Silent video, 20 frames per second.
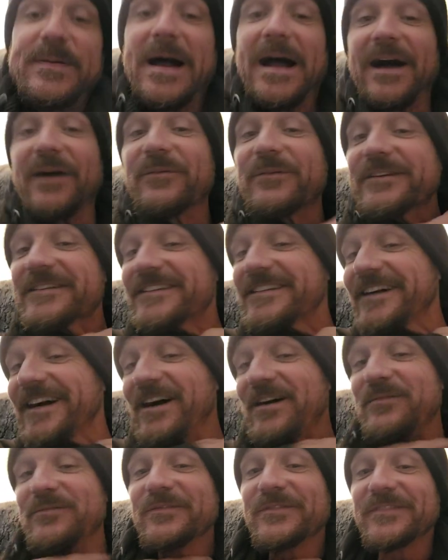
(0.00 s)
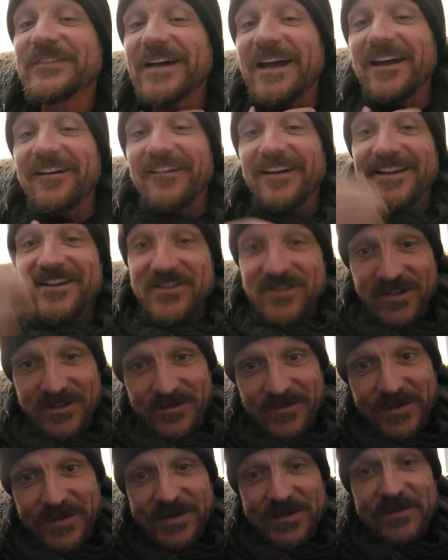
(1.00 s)
about um, aeration
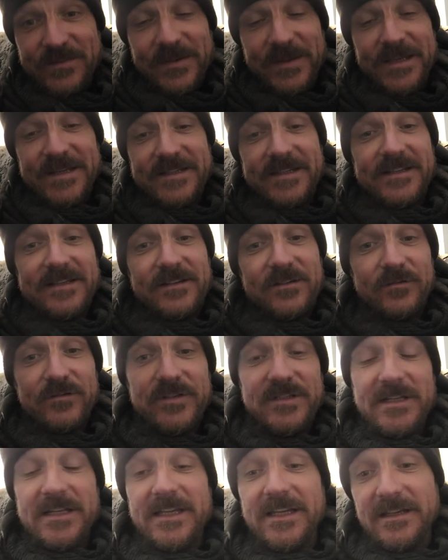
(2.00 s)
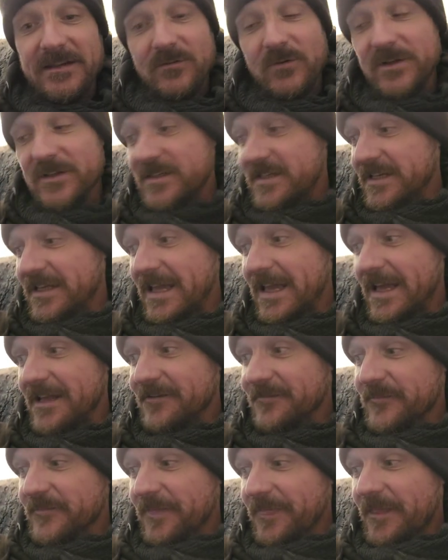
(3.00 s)
and bits and pieces, and obviously, once
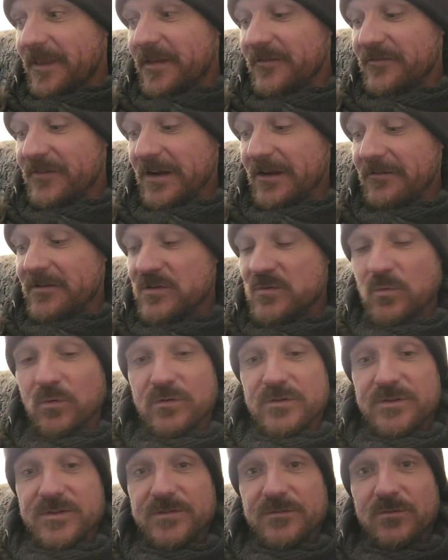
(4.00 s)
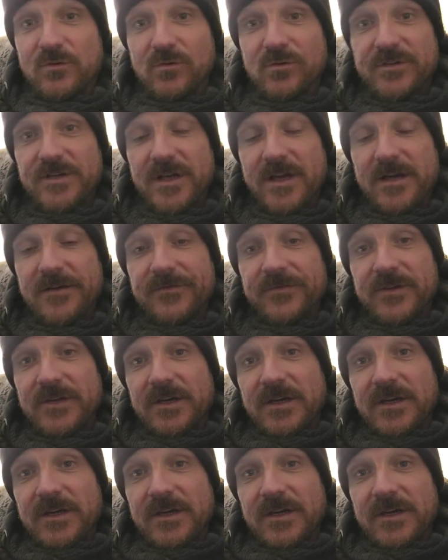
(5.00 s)
again, it varies water to water.